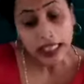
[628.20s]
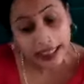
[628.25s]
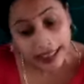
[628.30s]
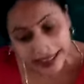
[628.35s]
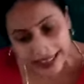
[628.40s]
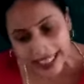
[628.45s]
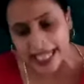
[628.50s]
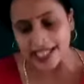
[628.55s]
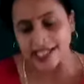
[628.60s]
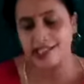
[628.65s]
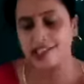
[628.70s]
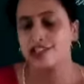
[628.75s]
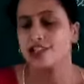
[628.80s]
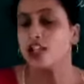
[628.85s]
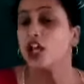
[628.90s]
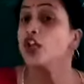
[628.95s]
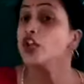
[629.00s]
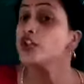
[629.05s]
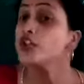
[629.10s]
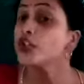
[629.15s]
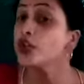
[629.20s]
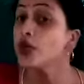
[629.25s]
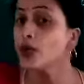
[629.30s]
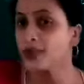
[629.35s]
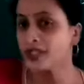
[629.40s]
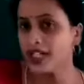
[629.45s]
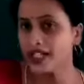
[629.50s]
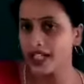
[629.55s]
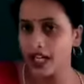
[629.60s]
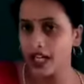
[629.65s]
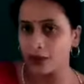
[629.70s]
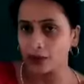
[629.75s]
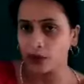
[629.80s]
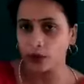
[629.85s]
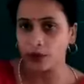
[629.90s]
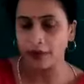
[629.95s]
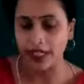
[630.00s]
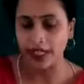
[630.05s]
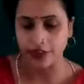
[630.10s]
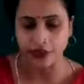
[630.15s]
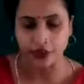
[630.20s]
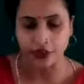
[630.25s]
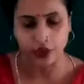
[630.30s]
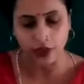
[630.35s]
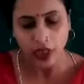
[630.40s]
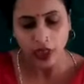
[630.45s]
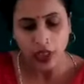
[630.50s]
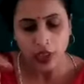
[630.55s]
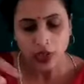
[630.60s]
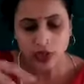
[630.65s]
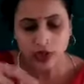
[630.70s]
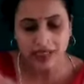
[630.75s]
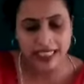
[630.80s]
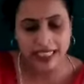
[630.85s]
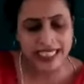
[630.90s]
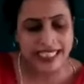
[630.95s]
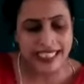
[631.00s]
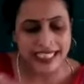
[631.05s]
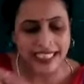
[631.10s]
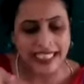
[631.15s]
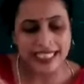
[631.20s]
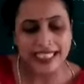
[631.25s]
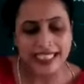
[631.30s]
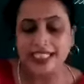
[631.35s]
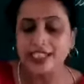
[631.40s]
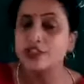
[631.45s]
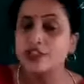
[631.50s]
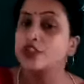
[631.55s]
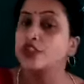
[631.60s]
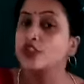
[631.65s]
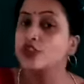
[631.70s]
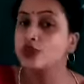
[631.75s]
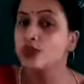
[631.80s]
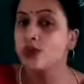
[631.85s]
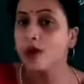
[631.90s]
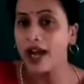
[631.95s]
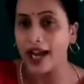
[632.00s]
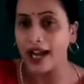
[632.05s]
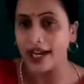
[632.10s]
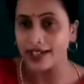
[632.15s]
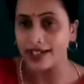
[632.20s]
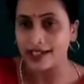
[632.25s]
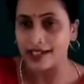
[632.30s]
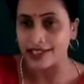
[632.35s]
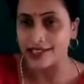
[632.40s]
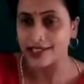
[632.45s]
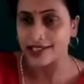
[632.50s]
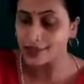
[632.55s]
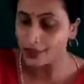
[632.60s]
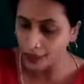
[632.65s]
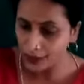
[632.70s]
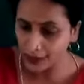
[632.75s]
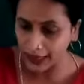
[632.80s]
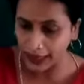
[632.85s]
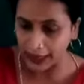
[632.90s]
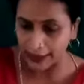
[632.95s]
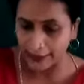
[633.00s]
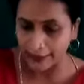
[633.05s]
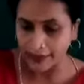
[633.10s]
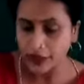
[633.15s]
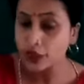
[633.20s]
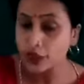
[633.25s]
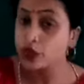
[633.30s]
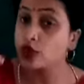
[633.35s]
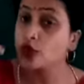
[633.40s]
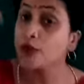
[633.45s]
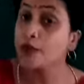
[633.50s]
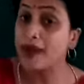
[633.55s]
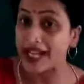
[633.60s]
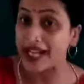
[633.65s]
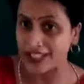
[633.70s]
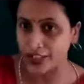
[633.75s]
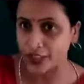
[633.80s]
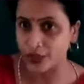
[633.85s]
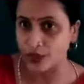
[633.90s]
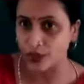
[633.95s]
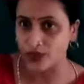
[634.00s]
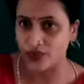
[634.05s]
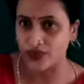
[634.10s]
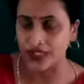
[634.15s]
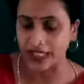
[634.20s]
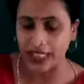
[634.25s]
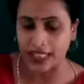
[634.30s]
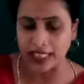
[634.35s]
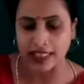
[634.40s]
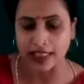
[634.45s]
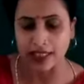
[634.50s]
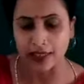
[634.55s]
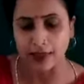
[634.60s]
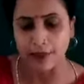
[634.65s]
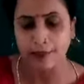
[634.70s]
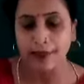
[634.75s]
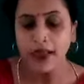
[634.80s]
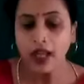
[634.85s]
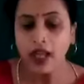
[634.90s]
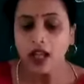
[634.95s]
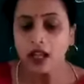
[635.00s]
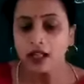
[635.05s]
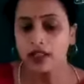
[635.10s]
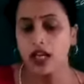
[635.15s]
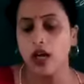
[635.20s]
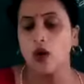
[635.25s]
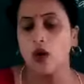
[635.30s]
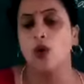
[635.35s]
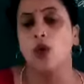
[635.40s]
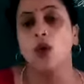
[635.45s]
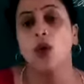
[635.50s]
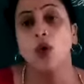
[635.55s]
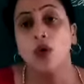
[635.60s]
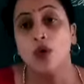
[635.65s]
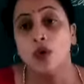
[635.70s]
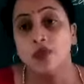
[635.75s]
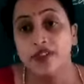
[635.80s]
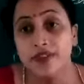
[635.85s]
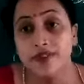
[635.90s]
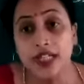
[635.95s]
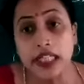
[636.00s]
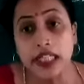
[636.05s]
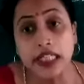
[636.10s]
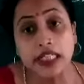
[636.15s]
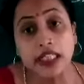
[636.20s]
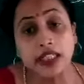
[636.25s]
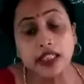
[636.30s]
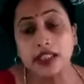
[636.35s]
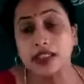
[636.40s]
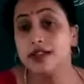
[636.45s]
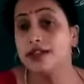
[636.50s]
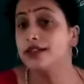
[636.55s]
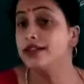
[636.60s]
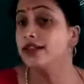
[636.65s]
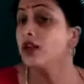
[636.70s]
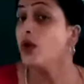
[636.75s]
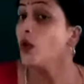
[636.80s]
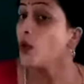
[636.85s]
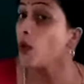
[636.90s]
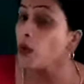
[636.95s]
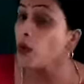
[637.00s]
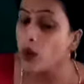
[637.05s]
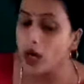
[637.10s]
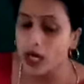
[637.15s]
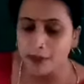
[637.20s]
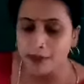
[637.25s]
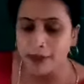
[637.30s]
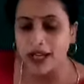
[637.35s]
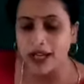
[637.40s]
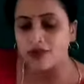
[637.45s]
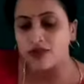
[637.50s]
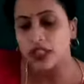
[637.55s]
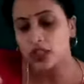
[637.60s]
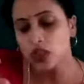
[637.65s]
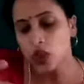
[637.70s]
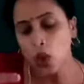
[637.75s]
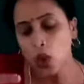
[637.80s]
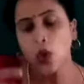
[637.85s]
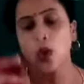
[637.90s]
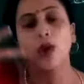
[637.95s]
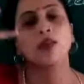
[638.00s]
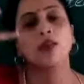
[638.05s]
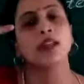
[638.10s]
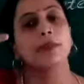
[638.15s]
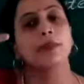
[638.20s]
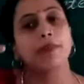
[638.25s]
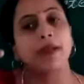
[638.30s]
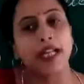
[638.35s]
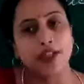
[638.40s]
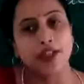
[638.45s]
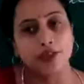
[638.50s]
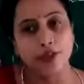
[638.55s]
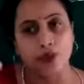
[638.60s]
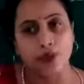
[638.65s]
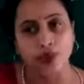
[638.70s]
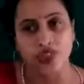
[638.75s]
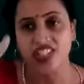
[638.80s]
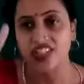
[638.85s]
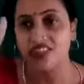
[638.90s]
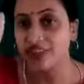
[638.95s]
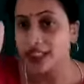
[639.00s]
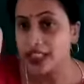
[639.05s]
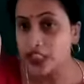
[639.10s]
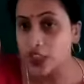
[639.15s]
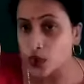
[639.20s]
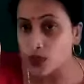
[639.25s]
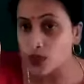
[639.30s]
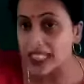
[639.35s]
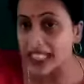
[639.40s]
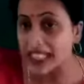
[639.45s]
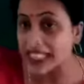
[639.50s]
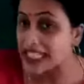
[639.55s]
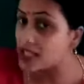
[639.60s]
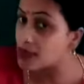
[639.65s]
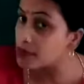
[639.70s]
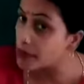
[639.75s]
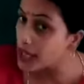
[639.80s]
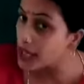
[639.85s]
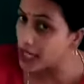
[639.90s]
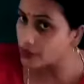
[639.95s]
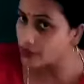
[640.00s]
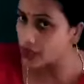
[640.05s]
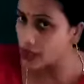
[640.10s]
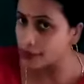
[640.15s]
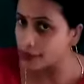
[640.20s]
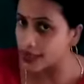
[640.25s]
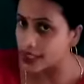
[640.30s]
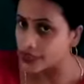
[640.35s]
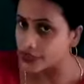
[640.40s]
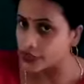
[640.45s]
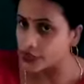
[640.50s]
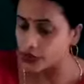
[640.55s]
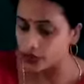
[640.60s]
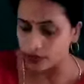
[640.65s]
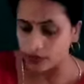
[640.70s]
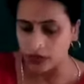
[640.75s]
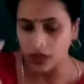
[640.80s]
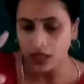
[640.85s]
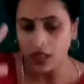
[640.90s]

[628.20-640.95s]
Yes, Chota Nagpur Plateau. So this consists of two highlands. Okay, two plateaus we can say. Now we will learn one by one all the plateaus. First one is Malwa Plateau.